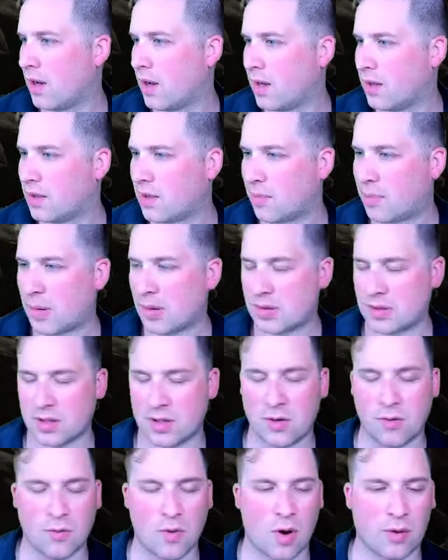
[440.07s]
the
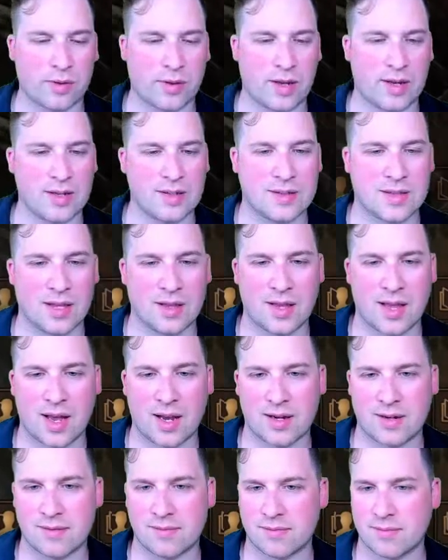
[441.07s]
person who wrote that he said
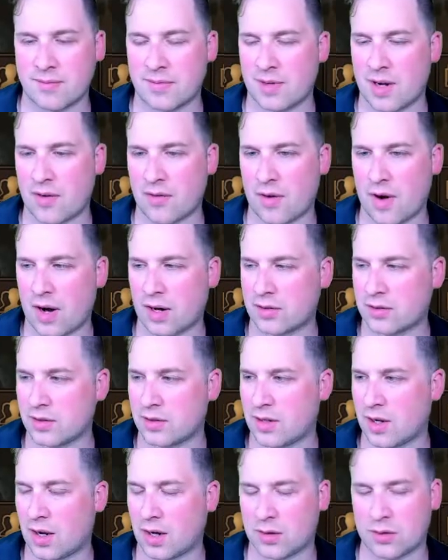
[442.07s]
that never actually
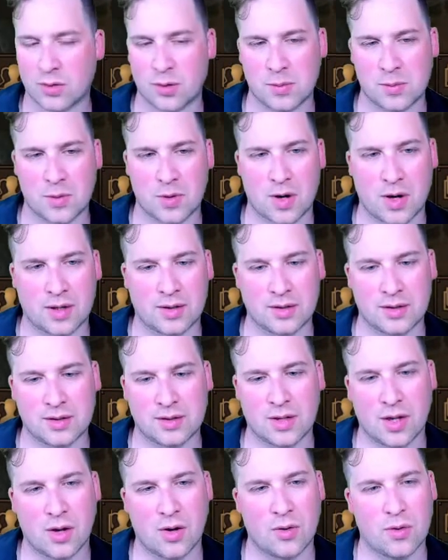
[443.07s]
talked to him directly,
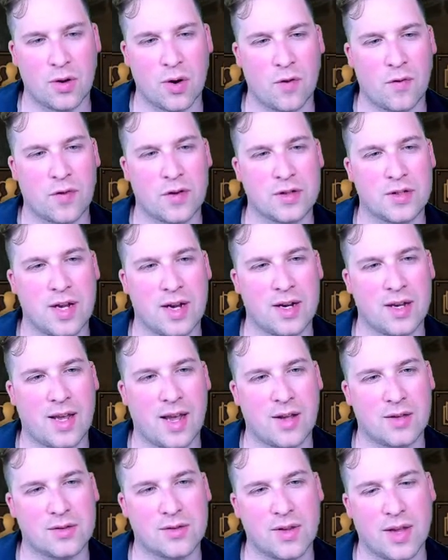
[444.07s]
so no first-hand
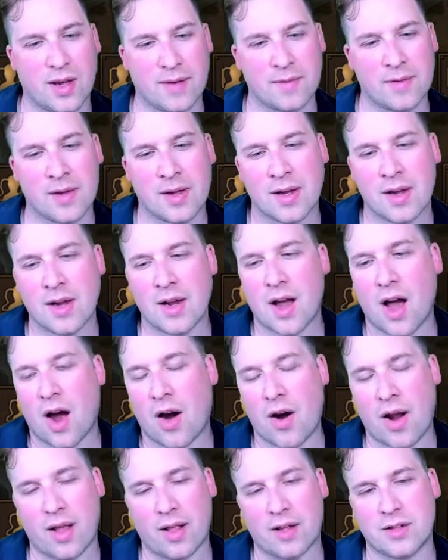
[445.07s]
accounts of that.
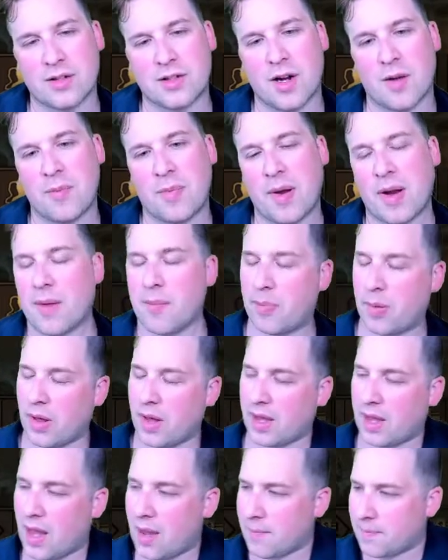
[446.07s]
All right, let's jump in and
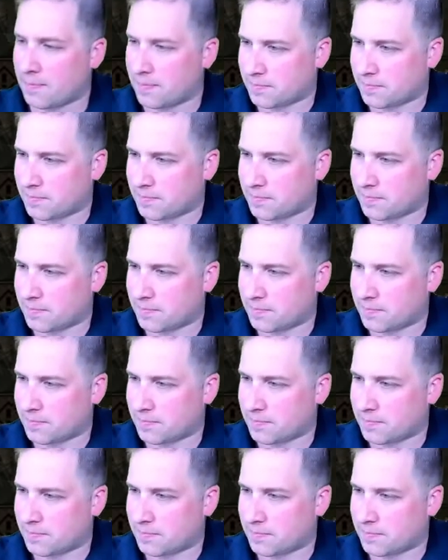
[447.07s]
play a game.